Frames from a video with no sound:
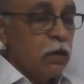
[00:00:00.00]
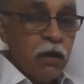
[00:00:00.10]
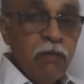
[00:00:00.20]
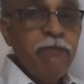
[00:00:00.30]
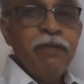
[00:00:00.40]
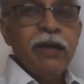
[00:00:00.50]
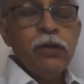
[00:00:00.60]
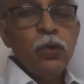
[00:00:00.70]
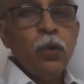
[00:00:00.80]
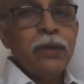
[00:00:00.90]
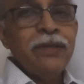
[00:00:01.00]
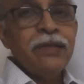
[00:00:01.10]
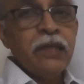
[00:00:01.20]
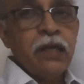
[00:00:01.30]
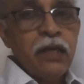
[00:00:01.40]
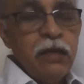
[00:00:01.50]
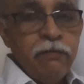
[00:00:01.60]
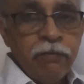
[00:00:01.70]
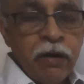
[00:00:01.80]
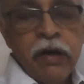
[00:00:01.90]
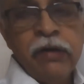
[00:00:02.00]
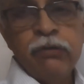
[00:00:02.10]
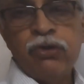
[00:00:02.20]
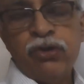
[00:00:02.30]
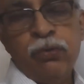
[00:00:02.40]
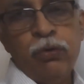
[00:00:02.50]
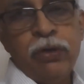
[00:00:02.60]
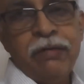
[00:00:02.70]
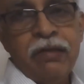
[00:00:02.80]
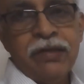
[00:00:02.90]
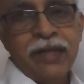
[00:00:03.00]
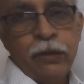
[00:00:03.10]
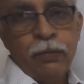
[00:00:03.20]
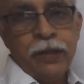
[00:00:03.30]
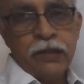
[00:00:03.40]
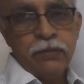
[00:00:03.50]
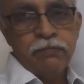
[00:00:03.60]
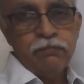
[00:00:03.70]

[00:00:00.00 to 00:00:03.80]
If that yolk is evenly distributed in the cytoplasm,